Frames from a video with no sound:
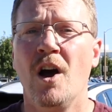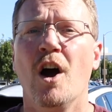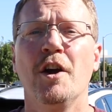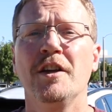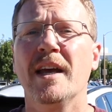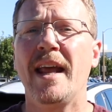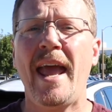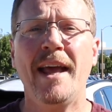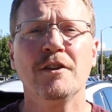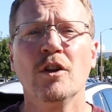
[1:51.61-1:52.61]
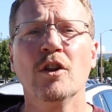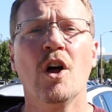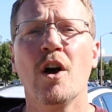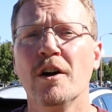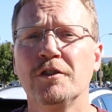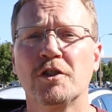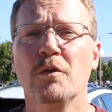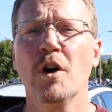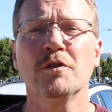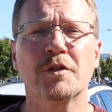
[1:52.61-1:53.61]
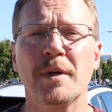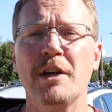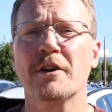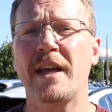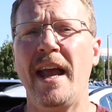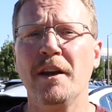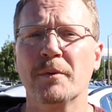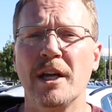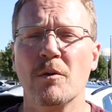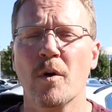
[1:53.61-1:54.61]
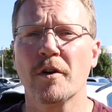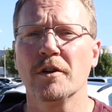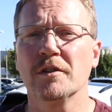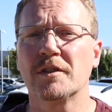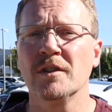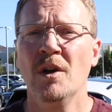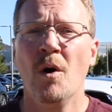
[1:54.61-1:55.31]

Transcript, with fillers: Are you going to handle large grocery or catering orders?